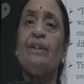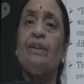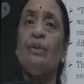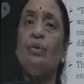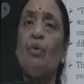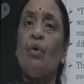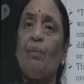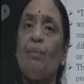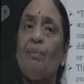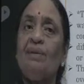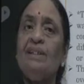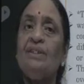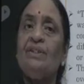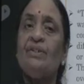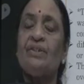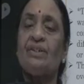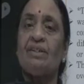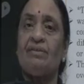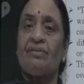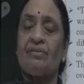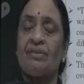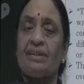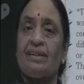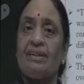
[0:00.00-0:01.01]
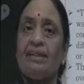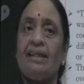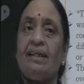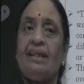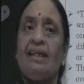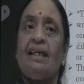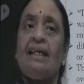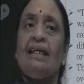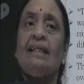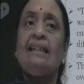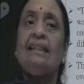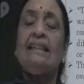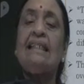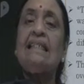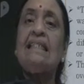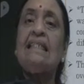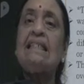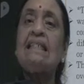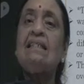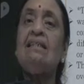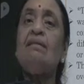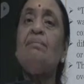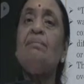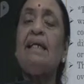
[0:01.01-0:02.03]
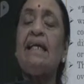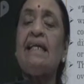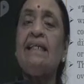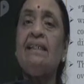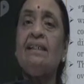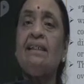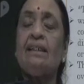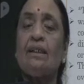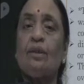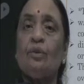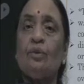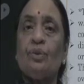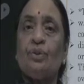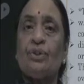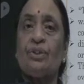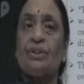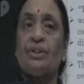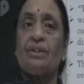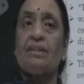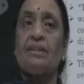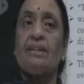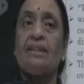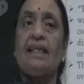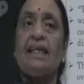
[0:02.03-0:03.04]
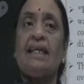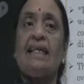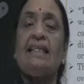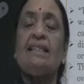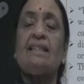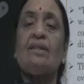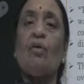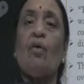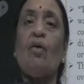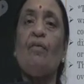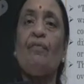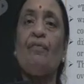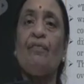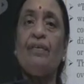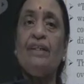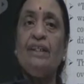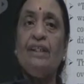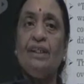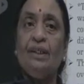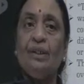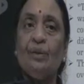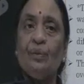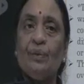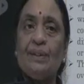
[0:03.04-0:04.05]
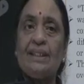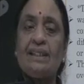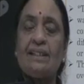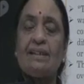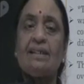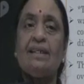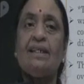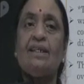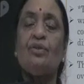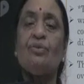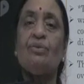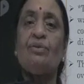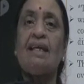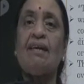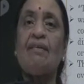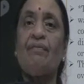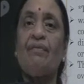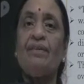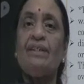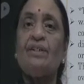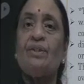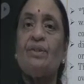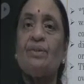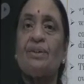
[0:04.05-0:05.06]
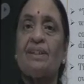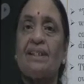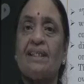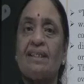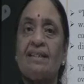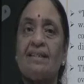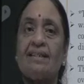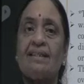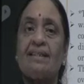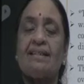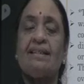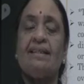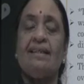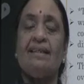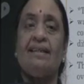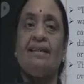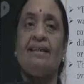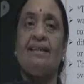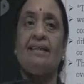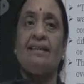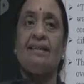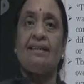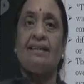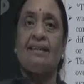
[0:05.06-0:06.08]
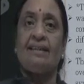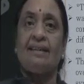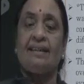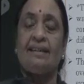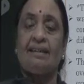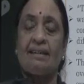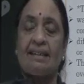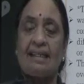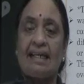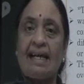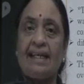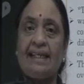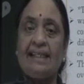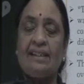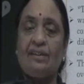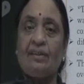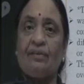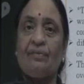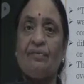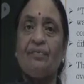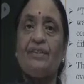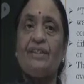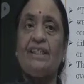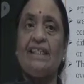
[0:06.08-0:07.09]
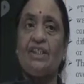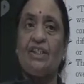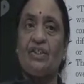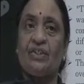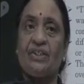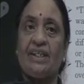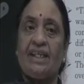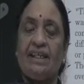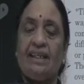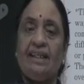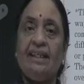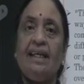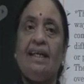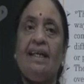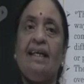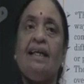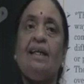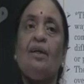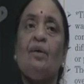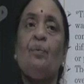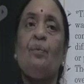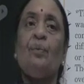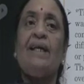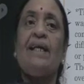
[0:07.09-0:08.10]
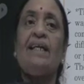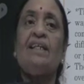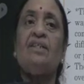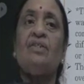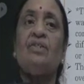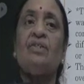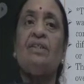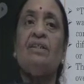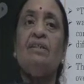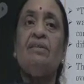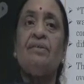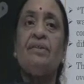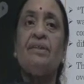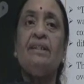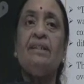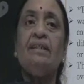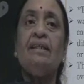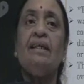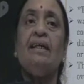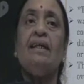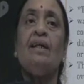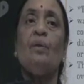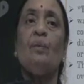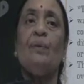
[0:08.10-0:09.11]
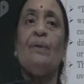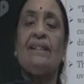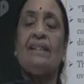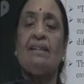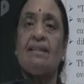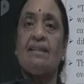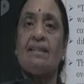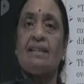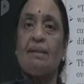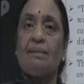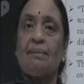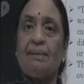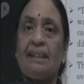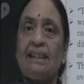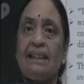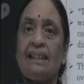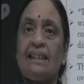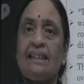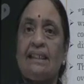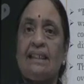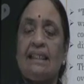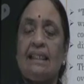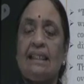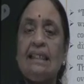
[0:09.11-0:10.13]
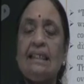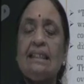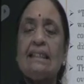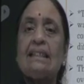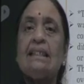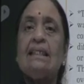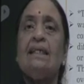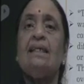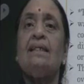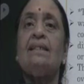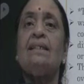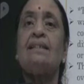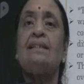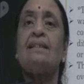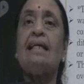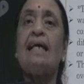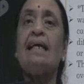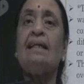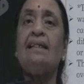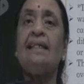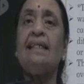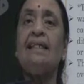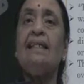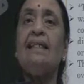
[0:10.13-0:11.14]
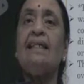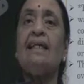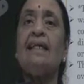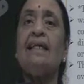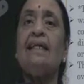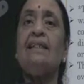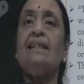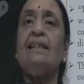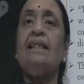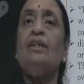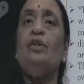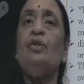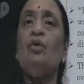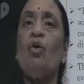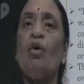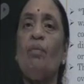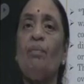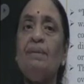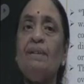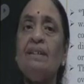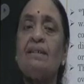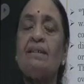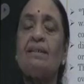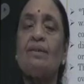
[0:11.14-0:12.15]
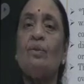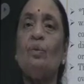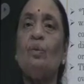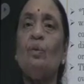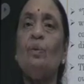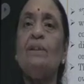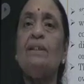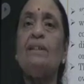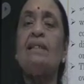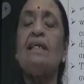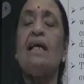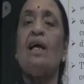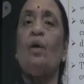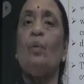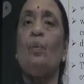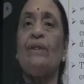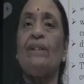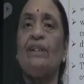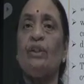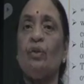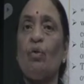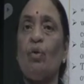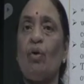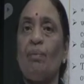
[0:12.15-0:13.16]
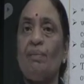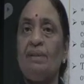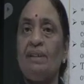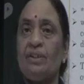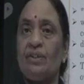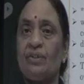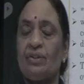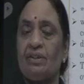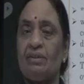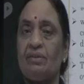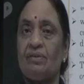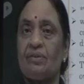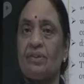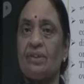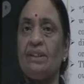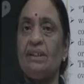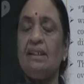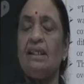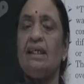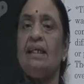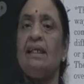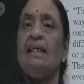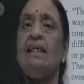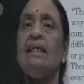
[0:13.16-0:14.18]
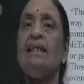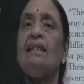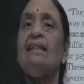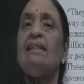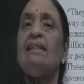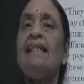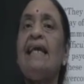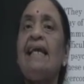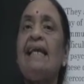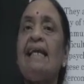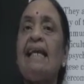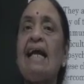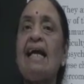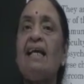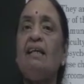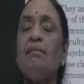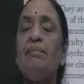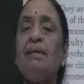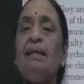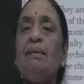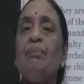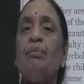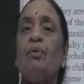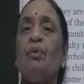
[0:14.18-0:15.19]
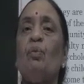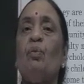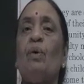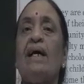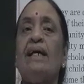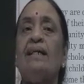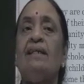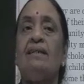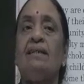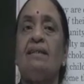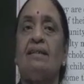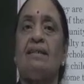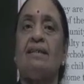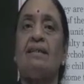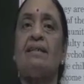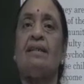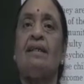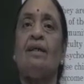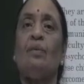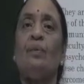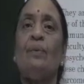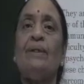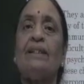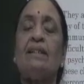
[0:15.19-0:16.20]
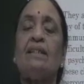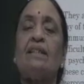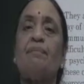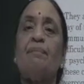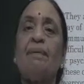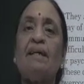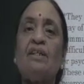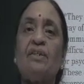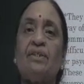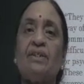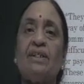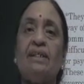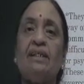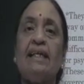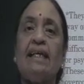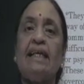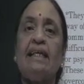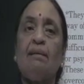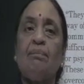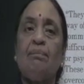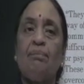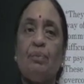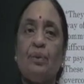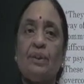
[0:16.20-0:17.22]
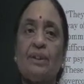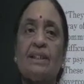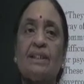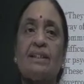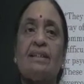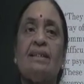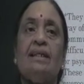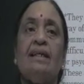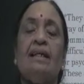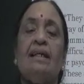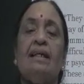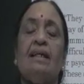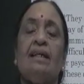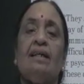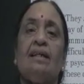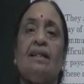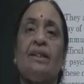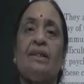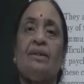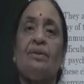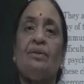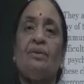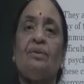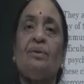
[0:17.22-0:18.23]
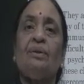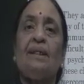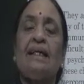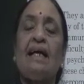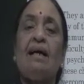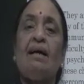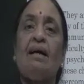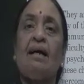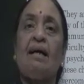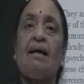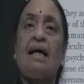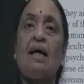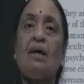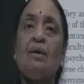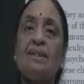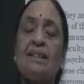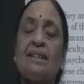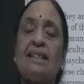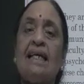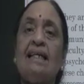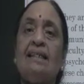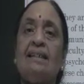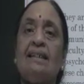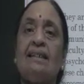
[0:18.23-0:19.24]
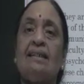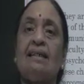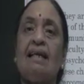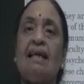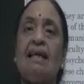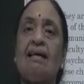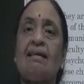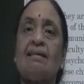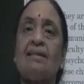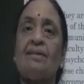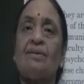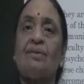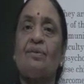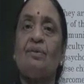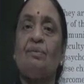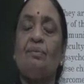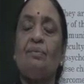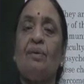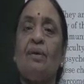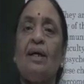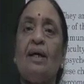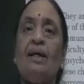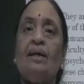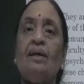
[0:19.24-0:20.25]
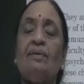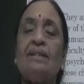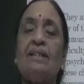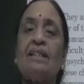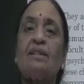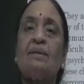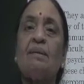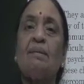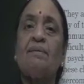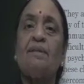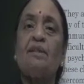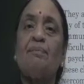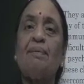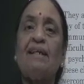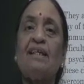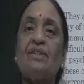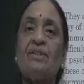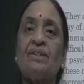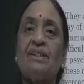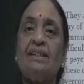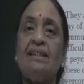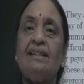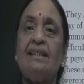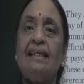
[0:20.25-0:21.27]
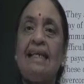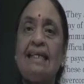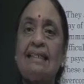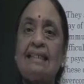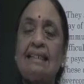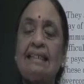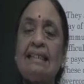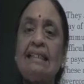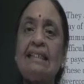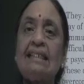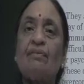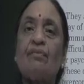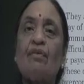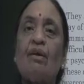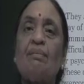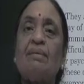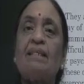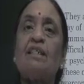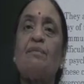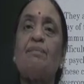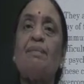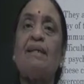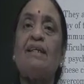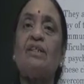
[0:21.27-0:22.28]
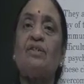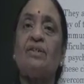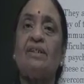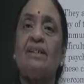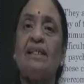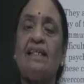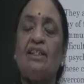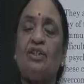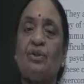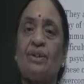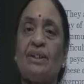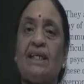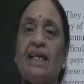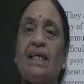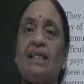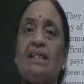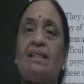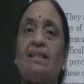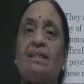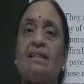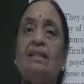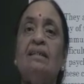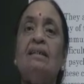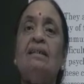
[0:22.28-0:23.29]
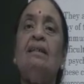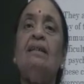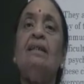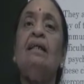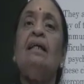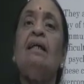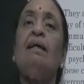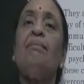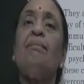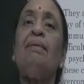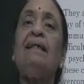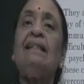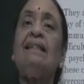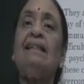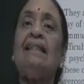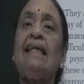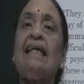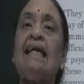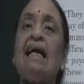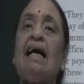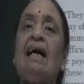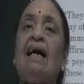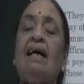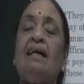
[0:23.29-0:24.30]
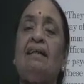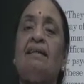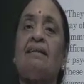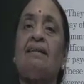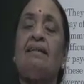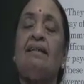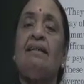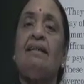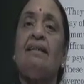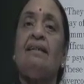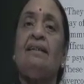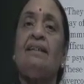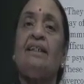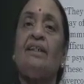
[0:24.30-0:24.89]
with normal children. The term inclusion is often used to refer to this kind of teaching, where children with disabilities study in normal schools with normal children. They can be provided with special inputs, outside the classroom with some special lessons from a special educator, but they are,